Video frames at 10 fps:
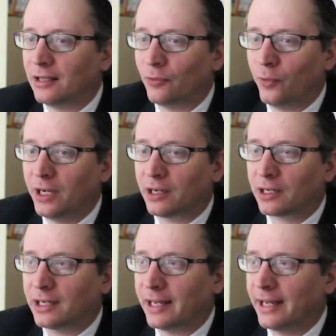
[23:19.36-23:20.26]
we are
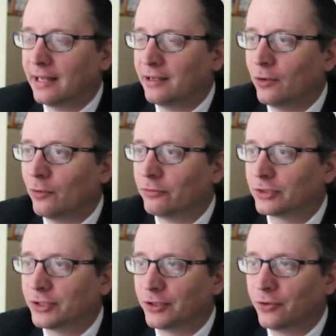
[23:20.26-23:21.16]
going to head over
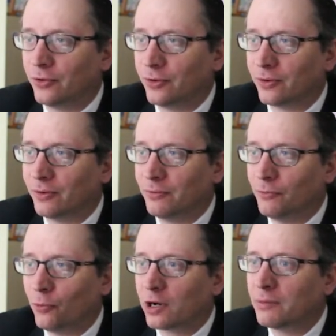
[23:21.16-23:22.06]
to
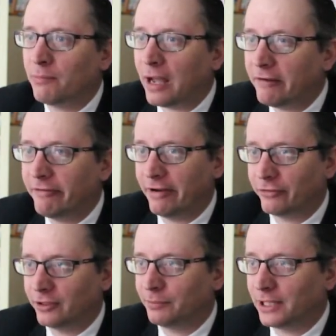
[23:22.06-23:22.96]
one of my
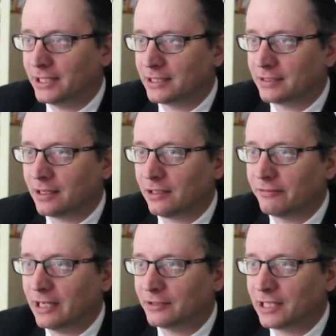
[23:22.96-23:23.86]
favorite places in all of
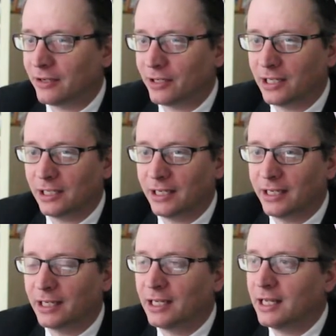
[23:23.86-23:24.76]
downtown
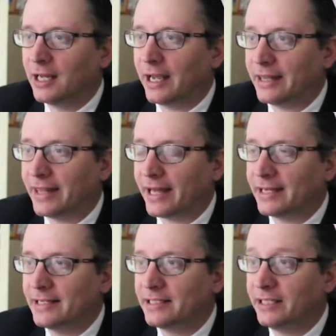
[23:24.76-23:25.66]
LA, and that
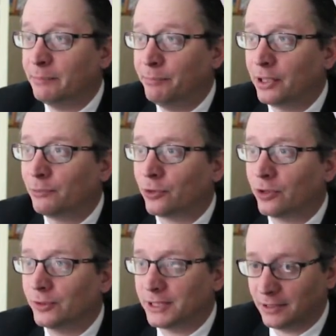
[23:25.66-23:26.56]
is the Biltmore
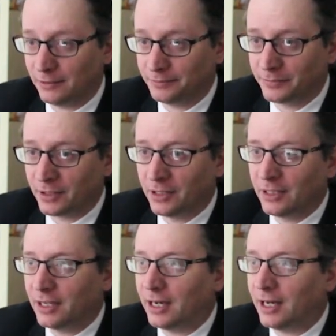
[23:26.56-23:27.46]
Hotel.
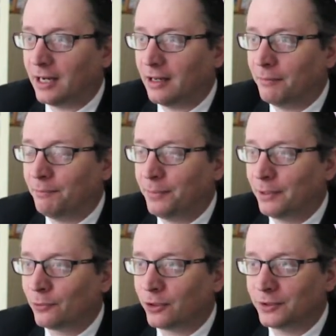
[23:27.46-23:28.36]

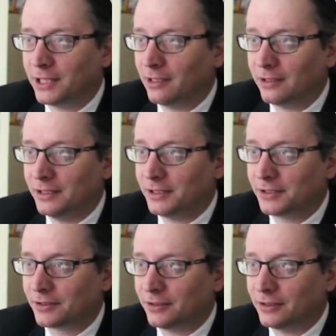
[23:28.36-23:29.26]
Biltmore Hotel
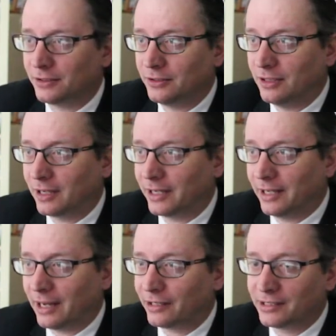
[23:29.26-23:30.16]
is, again,
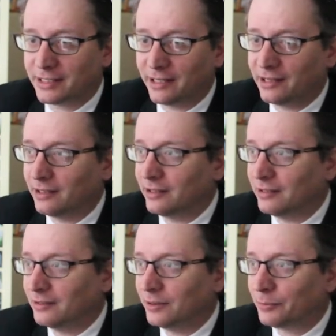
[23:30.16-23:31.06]
I already said that
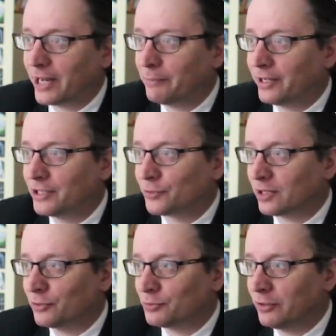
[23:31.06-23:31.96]
the Bradbury is one of
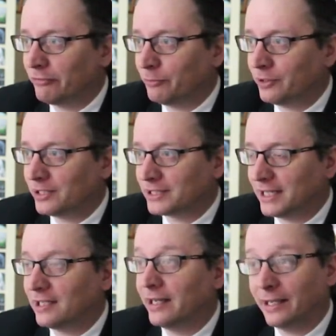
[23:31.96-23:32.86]
the most beautiful buildings in
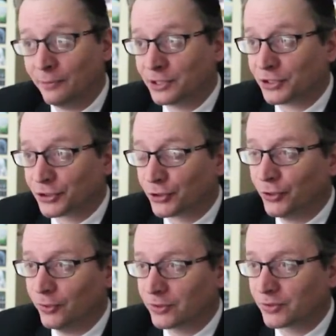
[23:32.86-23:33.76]
LA, which is
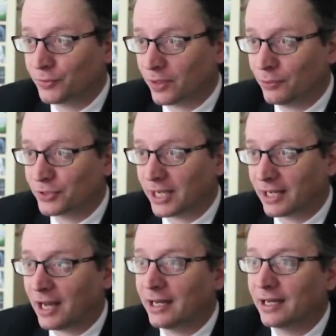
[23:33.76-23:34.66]
true. It's one of the most
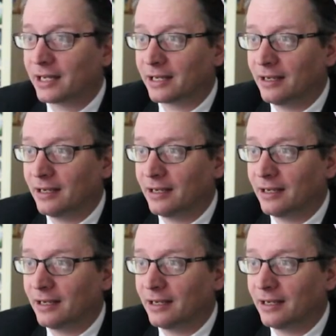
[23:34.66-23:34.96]
iconic.